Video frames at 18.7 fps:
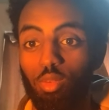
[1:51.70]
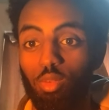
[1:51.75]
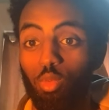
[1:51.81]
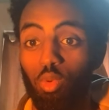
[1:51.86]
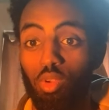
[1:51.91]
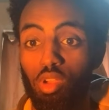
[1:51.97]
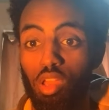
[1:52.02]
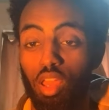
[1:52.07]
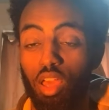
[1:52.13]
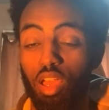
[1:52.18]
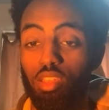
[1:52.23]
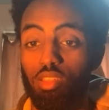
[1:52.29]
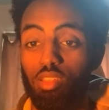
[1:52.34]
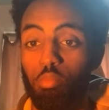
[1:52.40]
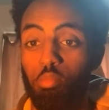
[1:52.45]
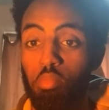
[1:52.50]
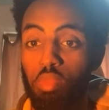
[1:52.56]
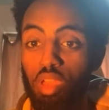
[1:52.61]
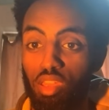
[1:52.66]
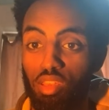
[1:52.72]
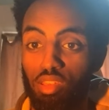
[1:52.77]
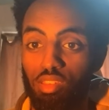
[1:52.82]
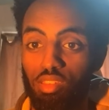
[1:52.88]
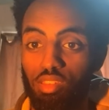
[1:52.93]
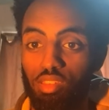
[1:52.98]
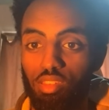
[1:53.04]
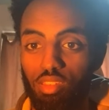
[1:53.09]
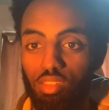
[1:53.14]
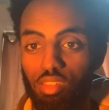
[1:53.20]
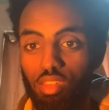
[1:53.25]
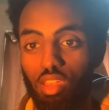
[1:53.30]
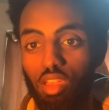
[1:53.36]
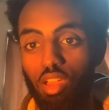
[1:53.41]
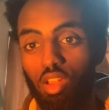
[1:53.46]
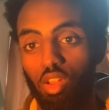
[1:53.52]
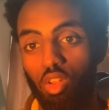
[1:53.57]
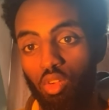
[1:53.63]
whereas men,
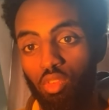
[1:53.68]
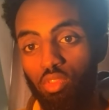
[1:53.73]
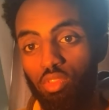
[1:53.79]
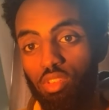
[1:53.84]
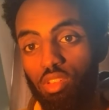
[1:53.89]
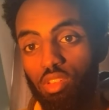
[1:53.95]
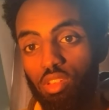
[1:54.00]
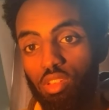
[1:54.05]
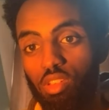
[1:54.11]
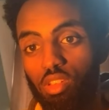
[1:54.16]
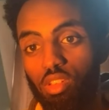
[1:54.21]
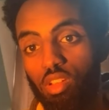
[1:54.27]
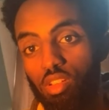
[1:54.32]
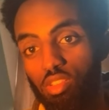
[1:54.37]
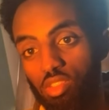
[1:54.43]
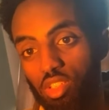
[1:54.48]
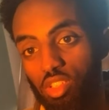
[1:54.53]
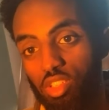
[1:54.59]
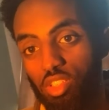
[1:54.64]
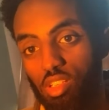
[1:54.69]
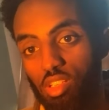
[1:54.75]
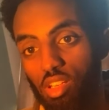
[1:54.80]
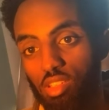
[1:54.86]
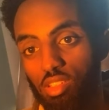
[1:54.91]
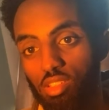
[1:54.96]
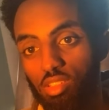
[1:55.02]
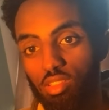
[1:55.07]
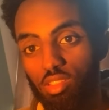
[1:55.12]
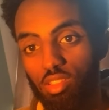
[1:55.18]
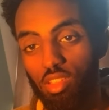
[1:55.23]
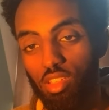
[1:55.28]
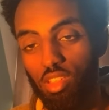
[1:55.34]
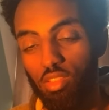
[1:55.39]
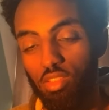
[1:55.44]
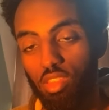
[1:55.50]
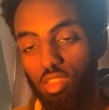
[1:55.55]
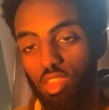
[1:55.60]
they are loved conditionally.
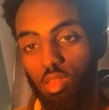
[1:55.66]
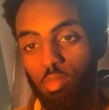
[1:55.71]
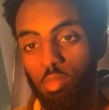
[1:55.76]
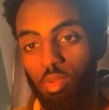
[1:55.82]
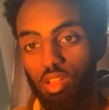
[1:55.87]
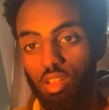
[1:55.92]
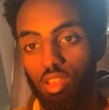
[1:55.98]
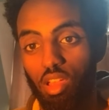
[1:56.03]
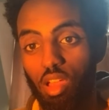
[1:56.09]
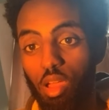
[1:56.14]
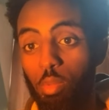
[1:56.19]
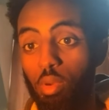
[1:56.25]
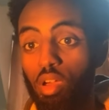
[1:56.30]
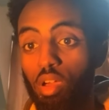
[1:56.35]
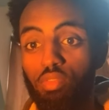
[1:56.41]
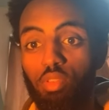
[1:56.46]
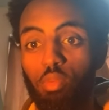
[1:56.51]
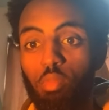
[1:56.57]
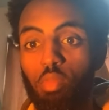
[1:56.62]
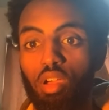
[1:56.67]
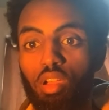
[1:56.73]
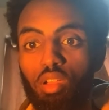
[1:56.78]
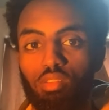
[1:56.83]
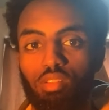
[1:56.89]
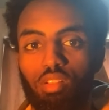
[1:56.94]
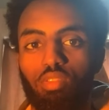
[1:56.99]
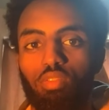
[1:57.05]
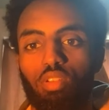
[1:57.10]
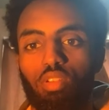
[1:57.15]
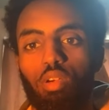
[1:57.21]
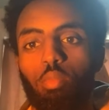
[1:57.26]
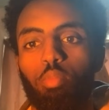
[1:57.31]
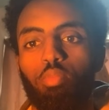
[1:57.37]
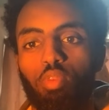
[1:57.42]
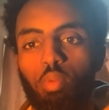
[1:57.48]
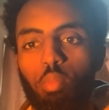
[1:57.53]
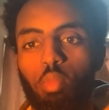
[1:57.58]
If you think about it, apart from
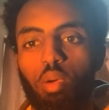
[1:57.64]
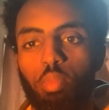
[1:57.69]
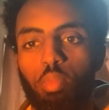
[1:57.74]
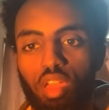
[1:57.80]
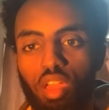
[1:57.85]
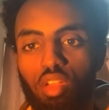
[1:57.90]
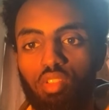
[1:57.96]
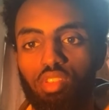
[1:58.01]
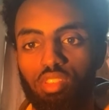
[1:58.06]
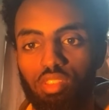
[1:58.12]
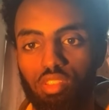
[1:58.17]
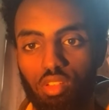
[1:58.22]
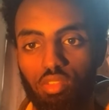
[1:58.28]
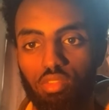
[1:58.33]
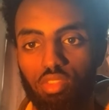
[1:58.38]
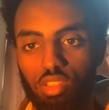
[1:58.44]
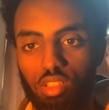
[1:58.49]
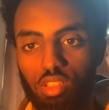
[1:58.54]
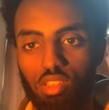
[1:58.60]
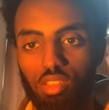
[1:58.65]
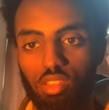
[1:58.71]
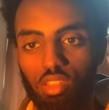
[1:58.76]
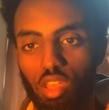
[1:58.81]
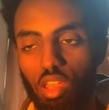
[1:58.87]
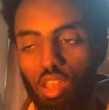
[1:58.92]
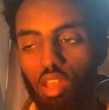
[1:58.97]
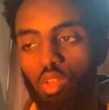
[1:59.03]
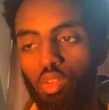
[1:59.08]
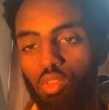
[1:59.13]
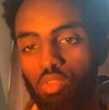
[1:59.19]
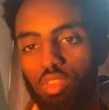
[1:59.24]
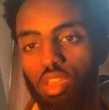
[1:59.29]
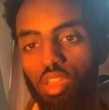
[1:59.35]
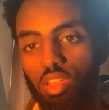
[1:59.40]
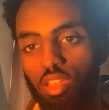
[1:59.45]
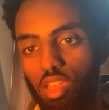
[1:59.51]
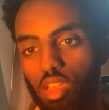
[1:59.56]
my parents, obviously they love
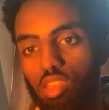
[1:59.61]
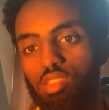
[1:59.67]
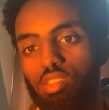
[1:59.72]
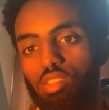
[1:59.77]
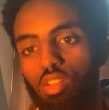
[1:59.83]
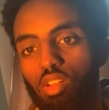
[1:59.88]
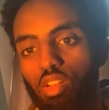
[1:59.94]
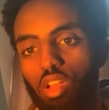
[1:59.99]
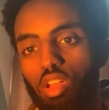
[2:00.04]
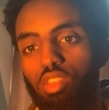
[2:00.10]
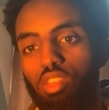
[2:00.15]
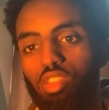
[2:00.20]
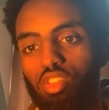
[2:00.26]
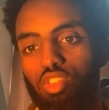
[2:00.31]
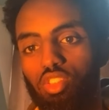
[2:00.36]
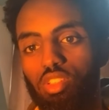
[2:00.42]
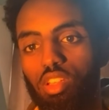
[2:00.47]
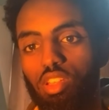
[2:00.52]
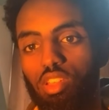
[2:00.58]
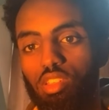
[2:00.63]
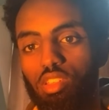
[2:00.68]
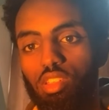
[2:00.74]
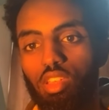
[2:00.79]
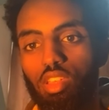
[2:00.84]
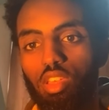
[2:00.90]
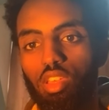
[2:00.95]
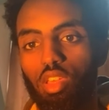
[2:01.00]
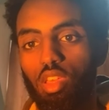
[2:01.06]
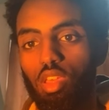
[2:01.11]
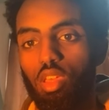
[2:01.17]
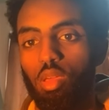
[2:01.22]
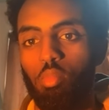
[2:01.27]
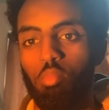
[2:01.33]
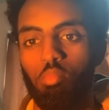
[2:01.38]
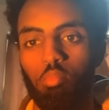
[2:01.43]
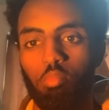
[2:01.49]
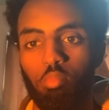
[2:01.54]
their kids unconditionally,
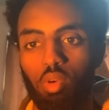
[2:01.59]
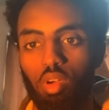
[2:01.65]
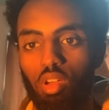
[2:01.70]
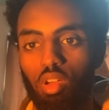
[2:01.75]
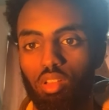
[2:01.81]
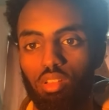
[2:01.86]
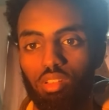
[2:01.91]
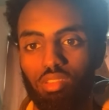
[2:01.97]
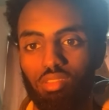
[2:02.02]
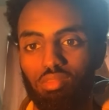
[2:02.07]
but